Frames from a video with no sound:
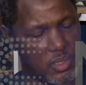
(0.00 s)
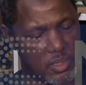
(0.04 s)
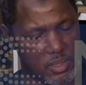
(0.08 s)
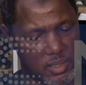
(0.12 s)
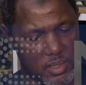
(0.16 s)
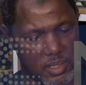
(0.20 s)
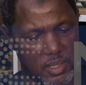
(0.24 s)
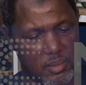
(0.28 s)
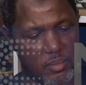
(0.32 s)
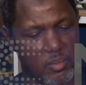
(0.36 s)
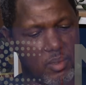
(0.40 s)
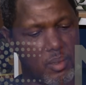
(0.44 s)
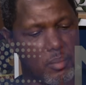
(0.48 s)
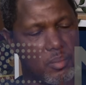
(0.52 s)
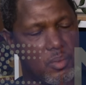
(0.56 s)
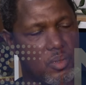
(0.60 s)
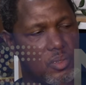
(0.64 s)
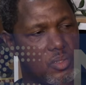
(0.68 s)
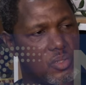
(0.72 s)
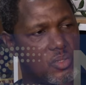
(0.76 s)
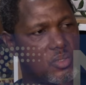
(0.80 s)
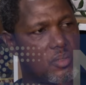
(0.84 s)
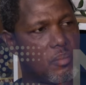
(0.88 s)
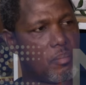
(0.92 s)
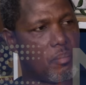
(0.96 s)
The state
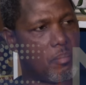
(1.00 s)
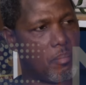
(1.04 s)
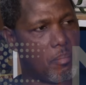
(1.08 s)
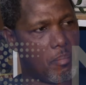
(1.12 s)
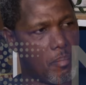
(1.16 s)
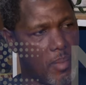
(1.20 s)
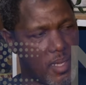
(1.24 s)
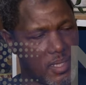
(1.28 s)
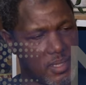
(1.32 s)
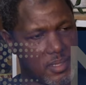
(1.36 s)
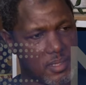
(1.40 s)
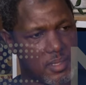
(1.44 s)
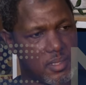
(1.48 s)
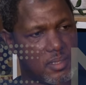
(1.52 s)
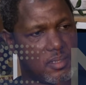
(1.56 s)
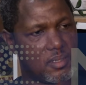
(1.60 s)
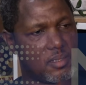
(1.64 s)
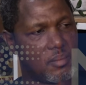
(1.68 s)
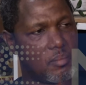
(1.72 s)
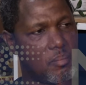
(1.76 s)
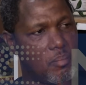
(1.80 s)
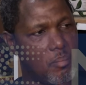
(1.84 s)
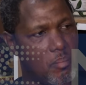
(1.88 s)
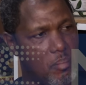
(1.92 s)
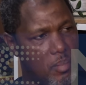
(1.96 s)
governors must
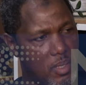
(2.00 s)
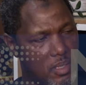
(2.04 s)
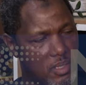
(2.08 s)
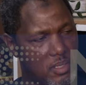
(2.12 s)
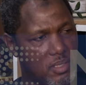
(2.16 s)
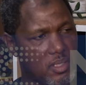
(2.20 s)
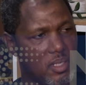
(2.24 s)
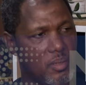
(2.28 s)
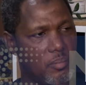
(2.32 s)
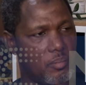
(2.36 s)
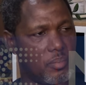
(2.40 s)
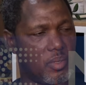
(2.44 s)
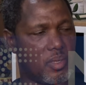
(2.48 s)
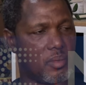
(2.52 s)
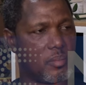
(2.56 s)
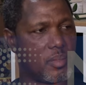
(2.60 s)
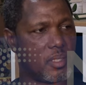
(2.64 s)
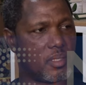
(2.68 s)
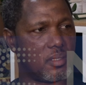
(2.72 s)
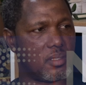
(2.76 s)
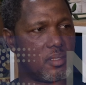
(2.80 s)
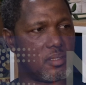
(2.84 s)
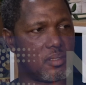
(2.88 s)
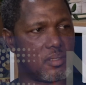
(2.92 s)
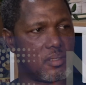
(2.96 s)

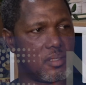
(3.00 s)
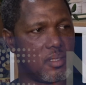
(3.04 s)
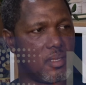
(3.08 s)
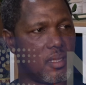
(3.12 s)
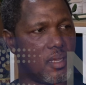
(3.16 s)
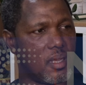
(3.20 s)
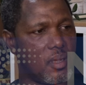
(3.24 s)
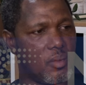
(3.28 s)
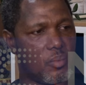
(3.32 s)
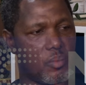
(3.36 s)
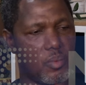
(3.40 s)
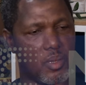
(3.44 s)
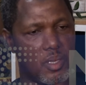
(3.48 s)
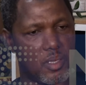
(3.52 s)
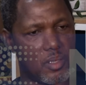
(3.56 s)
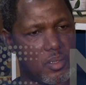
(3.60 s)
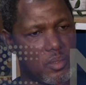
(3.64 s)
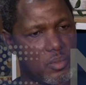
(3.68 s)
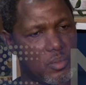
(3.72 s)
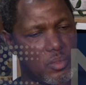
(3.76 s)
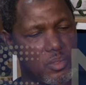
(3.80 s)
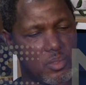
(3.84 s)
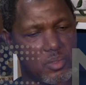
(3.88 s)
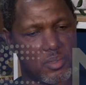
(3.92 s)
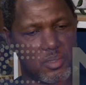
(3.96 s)
implement this. We are
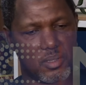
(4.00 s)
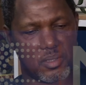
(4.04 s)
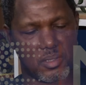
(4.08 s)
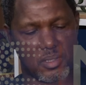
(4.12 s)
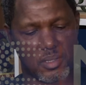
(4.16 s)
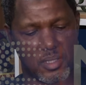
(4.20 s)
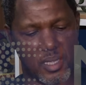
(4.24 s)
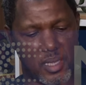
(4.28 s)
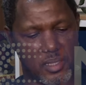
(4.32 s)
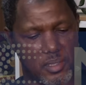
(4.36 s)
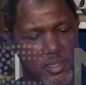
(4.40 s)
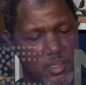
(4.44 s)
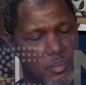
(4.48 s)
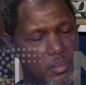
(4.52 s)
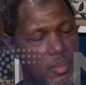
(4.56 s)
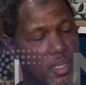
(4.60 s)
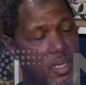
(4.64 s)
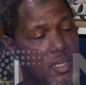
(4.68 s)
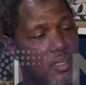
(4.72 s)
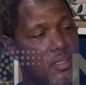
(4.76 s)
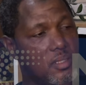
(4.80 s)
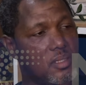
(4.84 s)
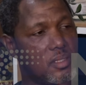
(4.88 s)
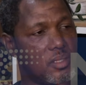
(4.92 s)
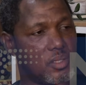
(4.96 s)
not going to accept
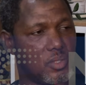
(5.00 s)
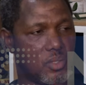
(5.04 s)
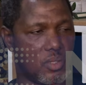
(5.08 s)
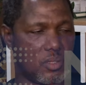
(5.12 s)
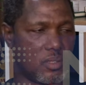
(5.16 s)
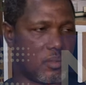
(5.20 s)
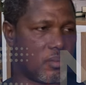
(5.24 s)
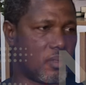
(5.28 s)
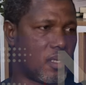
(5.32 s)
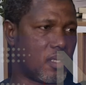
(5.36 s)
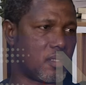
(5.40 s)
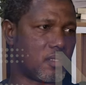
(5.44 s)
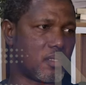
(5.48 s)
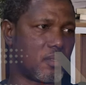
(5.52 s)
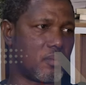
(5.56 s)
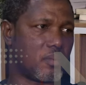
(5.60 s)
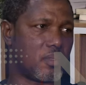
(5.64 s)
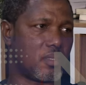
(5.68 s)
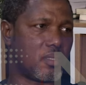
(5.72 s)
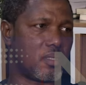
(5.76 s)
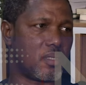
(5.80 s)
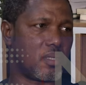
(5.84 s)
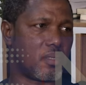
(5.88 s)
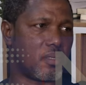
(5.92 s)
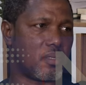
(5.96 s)
anything short of that
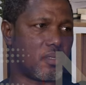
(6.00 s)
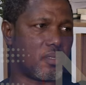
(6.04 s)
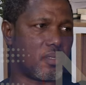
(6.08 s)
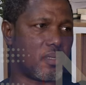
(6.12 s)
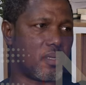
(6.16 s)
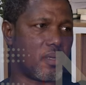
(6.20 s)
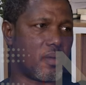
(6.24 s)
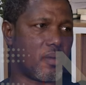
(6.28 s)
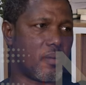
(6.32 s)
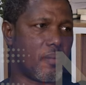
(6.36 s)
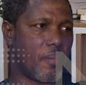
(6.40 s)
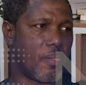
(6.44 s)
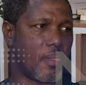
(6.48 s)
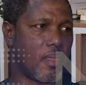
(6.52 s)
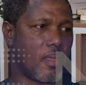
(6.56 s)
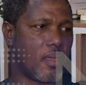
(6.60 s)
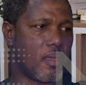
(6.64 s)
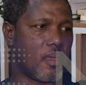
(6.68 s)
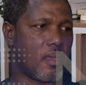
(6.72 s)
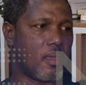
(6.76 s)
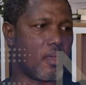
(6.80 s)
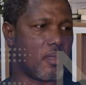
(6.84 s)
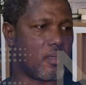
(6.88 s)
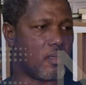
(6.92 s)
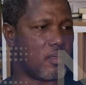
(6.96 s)

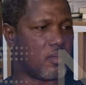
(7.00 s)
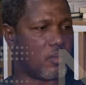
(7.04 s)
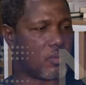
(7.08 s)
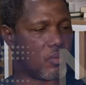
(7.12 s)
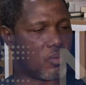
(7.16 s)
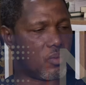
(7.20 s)
70,000.